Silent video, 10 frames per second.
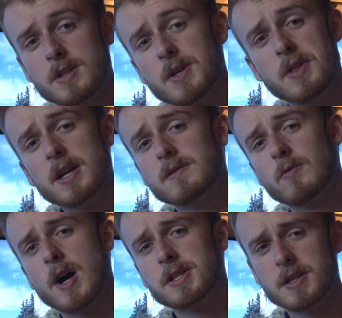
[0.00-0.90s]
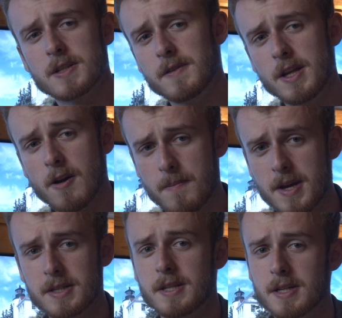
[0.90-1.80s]
So thanks for watching this video of
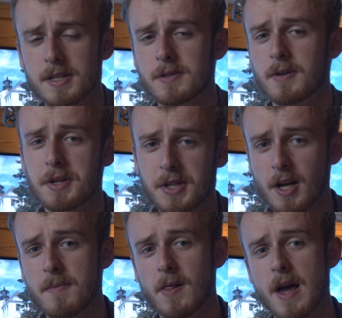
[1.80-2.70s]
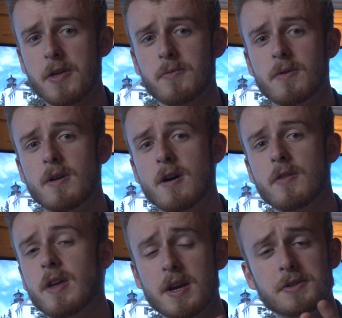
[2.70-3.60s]
P C history. Check out my last one
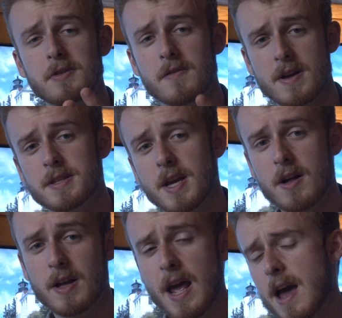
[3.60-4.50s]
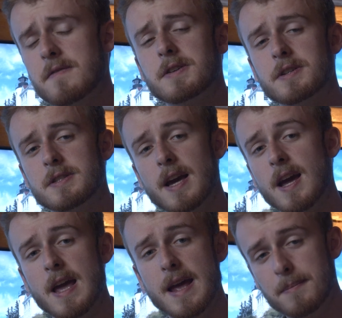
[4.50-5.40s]
on the history of Intel, and have a good
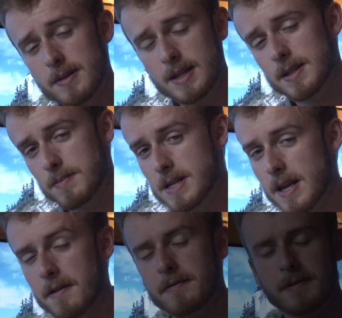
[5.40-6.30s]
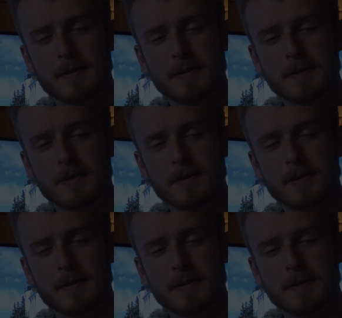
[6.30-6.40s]
day, and please be safe.